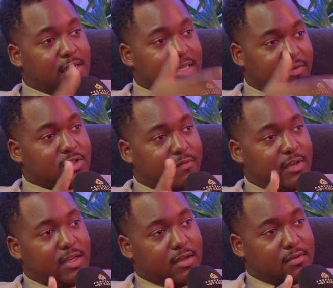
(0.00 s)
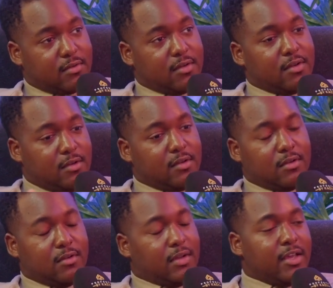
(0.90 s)
Like give yourself a year.
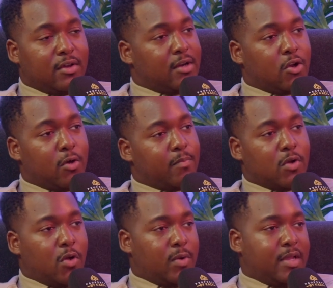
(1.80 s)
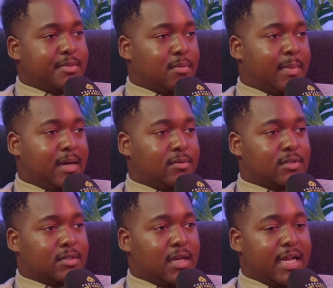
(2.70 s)
Like you're gonna go leaps and
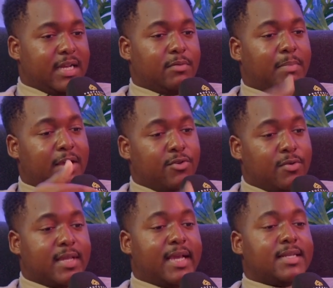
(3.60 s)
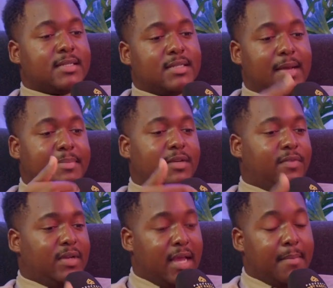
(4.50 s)
bounds. And by you taking steps
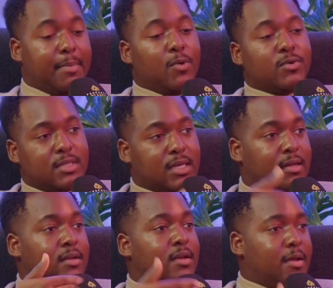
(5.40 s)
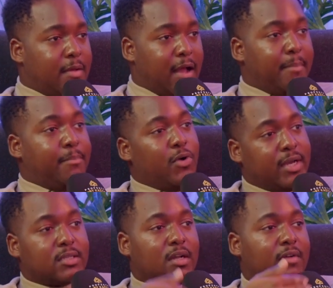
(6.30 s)
every day and posting and
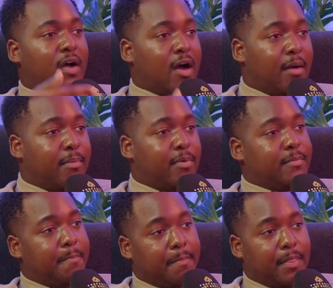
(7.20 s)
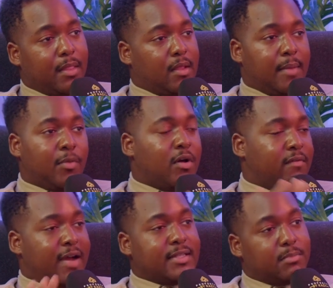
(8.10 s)
putting stuff up, I'm not
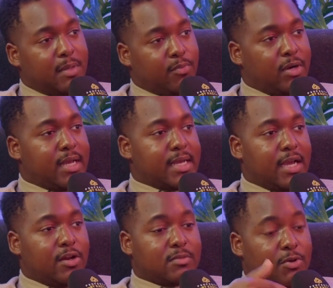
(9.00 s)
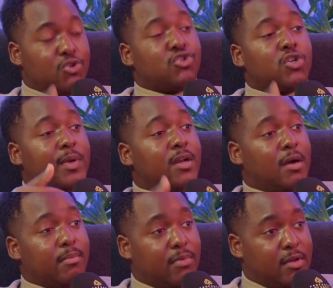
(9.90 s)
advising people on their cadence, but you showing up.